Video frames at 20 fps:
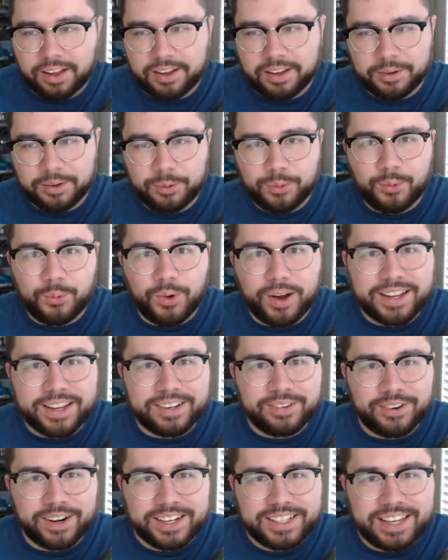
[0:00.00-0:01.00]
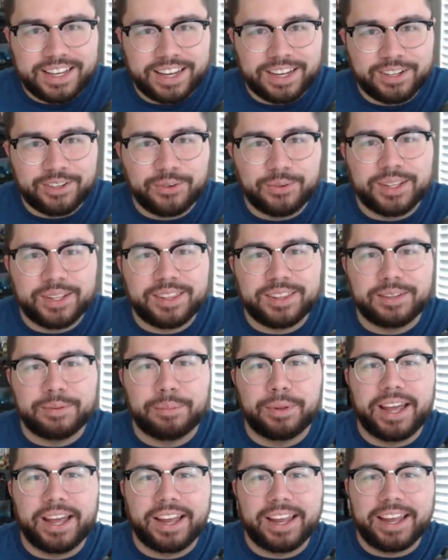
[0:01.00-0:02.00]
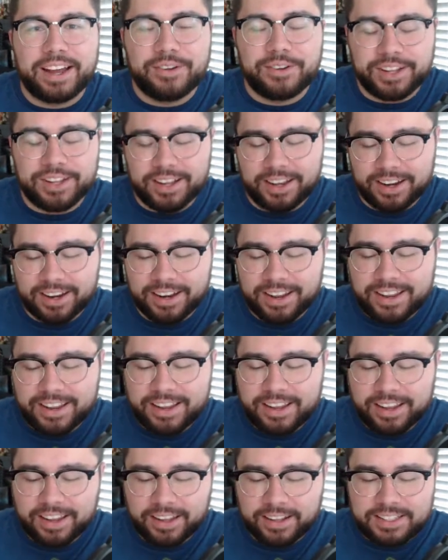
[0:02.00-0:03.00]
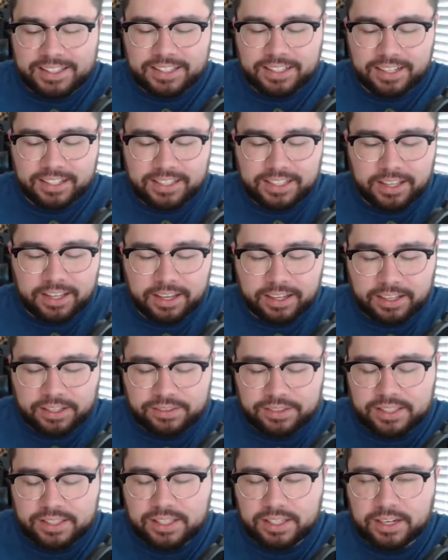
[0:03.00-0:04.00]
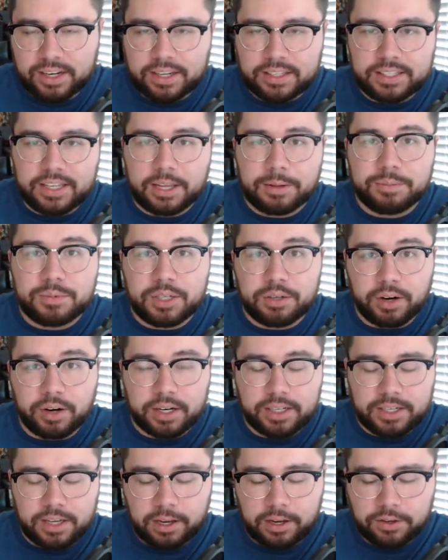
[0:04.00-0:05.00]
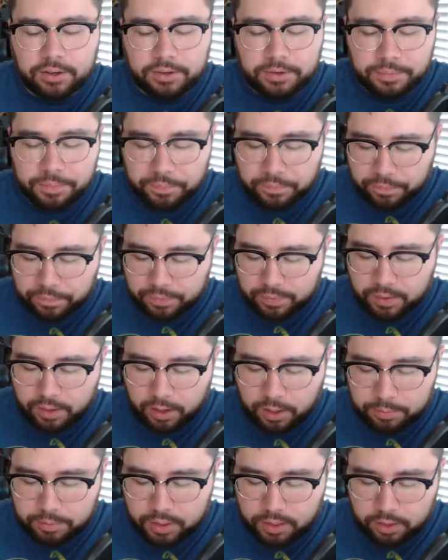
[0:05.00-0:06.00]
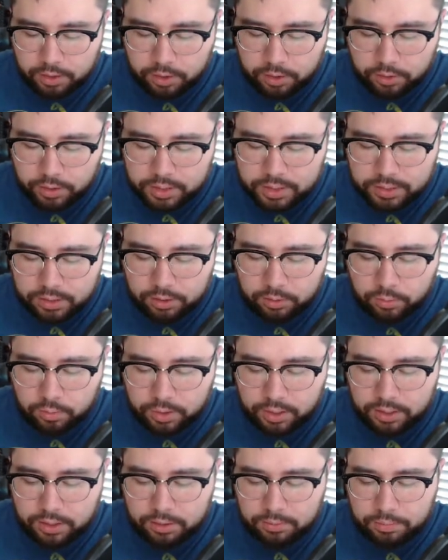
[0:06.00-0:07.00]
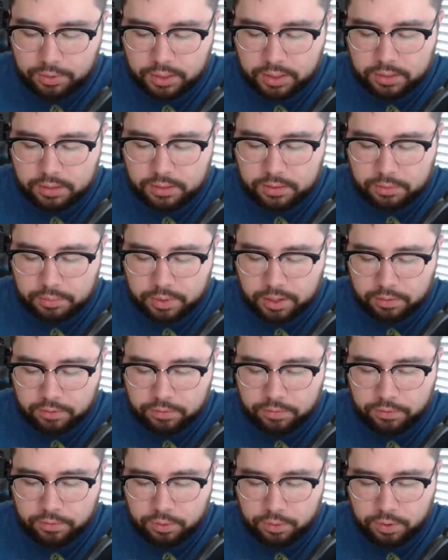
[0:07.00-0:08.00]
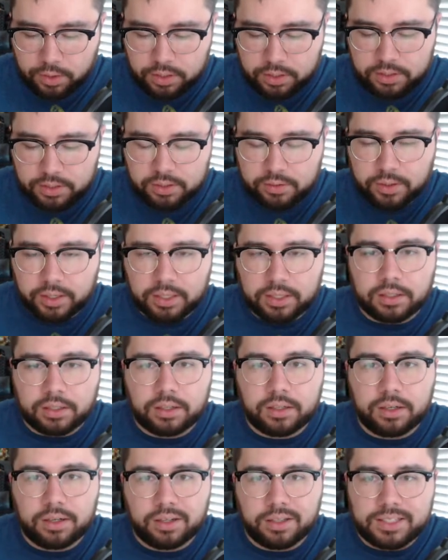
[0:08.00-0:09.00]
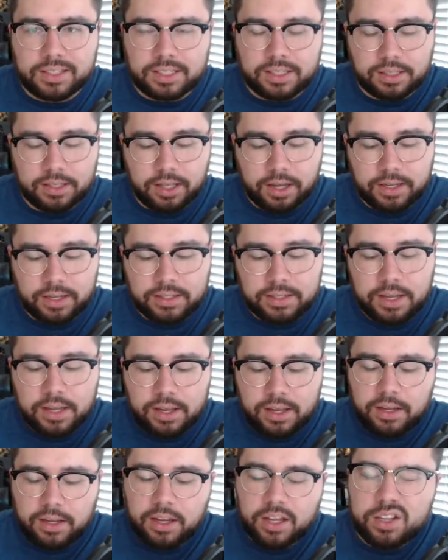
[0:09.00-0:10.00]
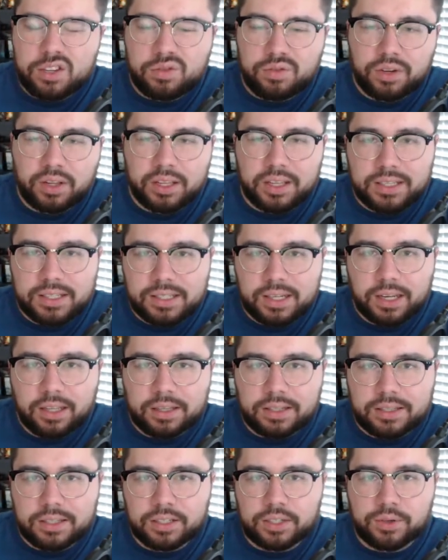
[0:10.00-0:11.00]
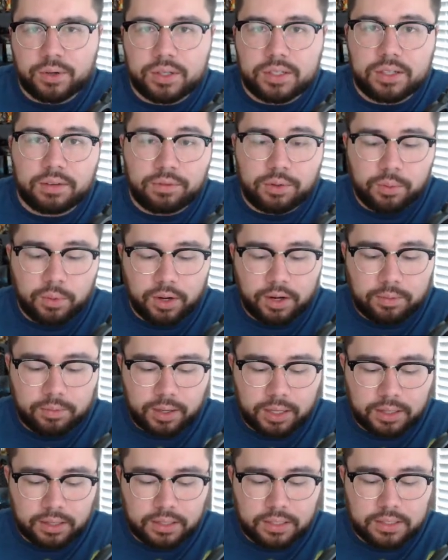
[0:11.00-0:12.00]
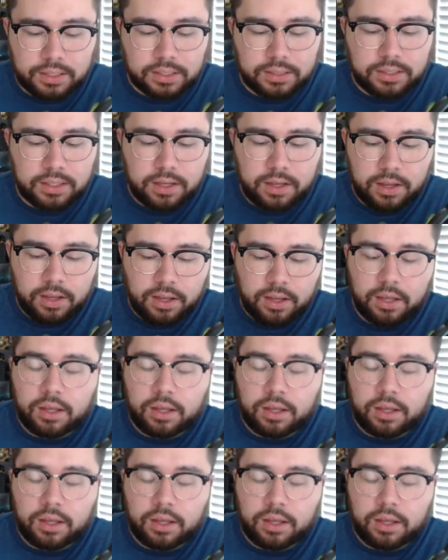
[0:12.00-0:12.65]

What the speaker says: white rectangle with the black outline. And selecting that gives us a nice empty rectangle. I'm going to increase the width a bit to about 4 just so I can clearly see the lines. It's really a stylistic choice. If you want to make this